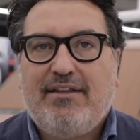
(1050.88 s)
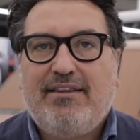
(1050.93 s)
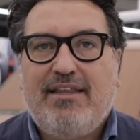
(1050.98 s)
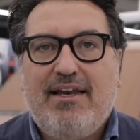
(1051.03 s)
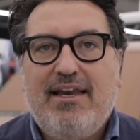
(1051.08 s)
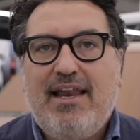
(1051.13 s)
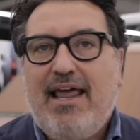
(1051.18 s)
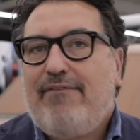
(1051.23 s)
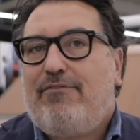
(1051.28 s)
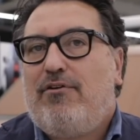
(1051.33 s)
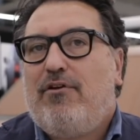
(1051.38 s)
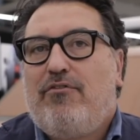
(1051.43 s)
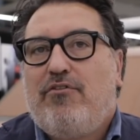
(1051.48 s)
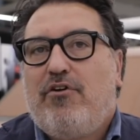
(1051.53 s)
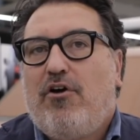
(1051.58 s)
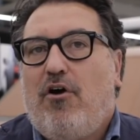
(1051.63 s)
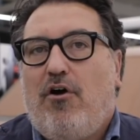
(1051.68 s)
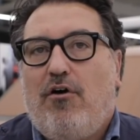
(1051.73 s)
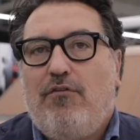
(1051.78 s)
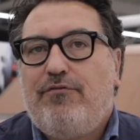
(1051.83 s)
The level
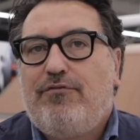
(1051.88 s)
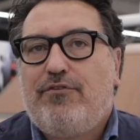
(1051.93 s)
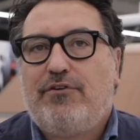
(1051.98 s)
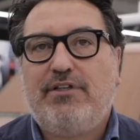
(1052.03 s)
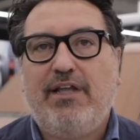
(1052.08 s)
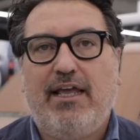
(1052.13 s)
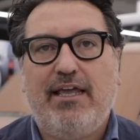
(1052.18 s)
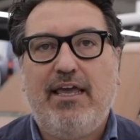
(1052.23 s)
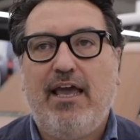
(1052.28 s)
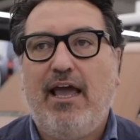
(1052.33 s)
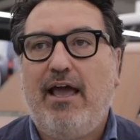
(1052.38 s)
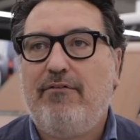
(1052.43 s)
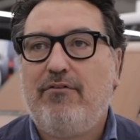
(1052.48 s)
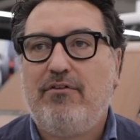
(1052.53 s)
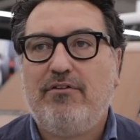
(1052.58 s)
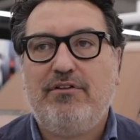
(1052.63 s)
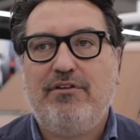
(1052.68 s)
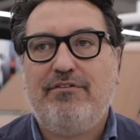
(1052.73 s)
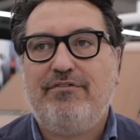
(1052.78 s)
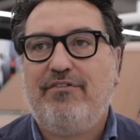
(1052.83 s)
of comfort that you have
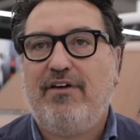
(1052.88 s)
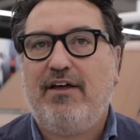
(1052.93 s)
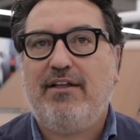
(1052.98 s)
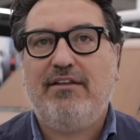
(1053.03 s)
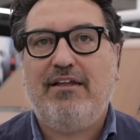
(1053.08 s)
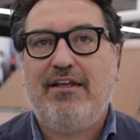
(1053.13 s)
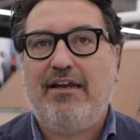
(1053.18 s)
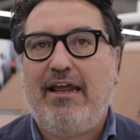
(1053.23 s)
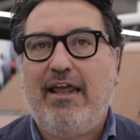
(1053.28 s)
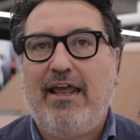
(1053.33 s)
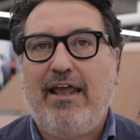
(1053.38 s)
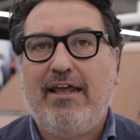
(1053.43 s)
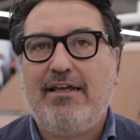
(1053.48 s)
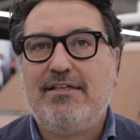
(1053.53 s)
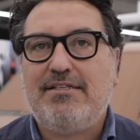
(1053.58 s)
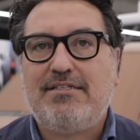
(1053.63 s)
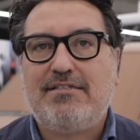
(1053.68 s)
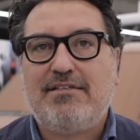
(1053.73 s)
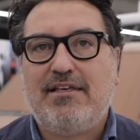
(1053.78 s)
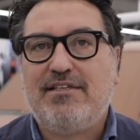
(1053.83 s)
on Defender
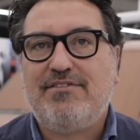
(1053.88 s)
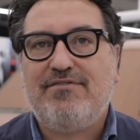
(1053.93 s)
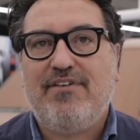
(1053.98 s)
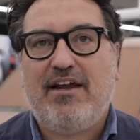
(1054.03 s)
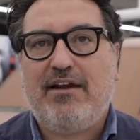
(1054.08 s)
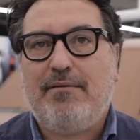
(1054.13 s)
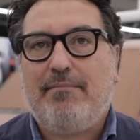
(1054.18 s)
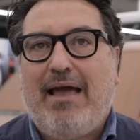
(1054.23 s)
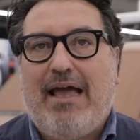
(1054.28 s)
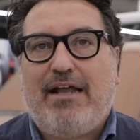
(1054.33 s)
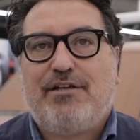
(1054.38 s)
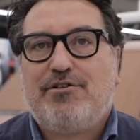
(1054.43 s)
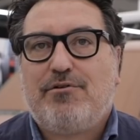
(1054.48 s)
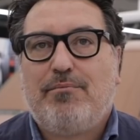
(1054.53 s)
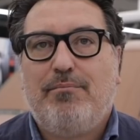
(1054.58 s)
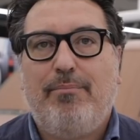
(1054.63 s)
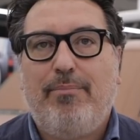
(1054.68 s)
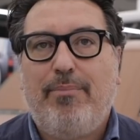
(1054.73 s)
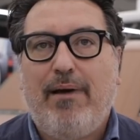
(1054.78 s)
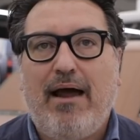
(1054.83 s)
is very much
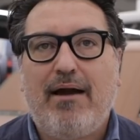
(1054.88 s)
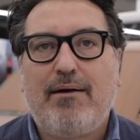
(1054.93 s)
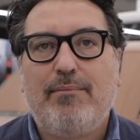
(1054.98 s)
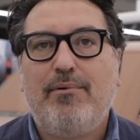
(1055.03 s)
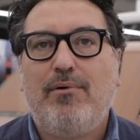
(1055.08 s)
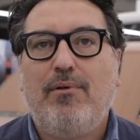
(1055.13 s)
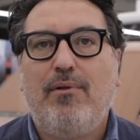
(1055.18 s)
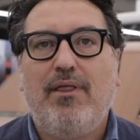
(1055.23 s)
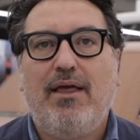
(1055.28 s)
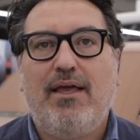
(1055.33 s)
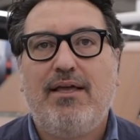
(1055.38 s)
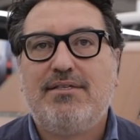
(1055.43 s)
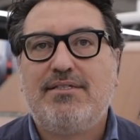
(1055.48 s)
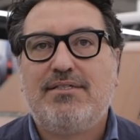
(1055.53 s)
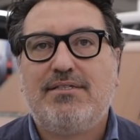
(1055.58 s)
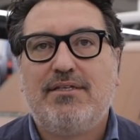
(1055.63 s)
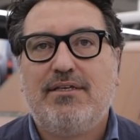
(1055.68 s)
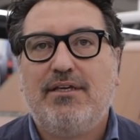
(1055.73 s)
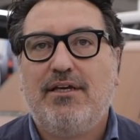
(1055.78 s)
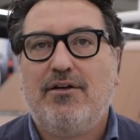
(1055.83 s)
comparable.
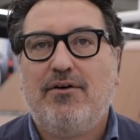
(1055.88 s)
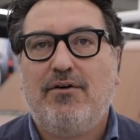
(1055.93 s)
It's